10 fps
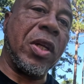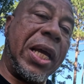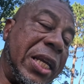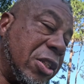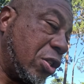
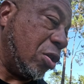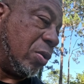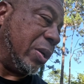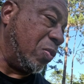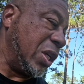And so
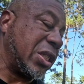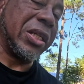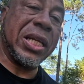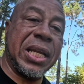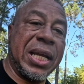it
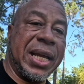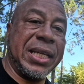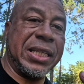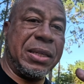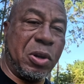wasn't that I had
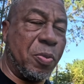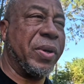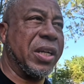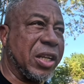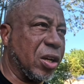to keep
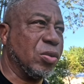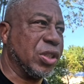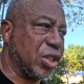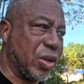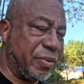opening and
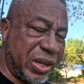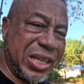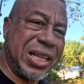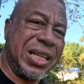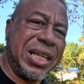closing, so I really
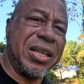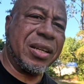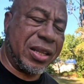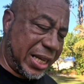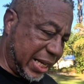didn't need
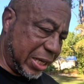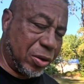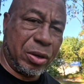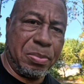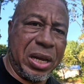another hand
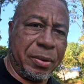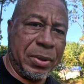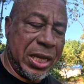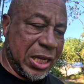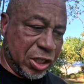on the bottom,
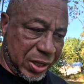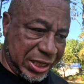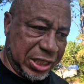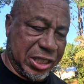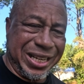so I
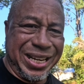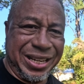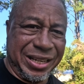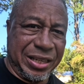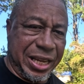could just stand
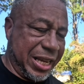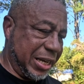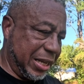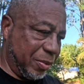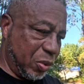here
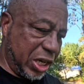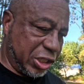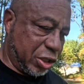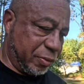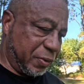and
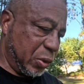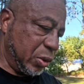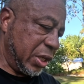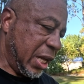watch the fluid